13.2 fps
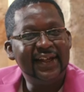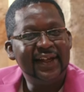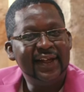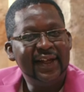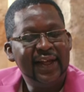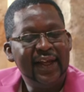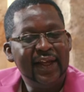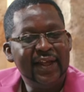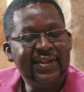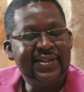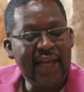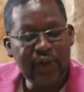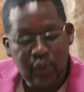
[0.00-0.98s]

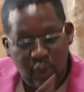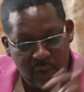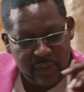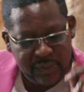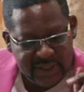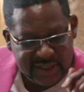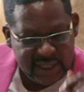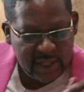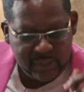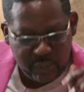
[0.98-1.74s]
Yeah. Is there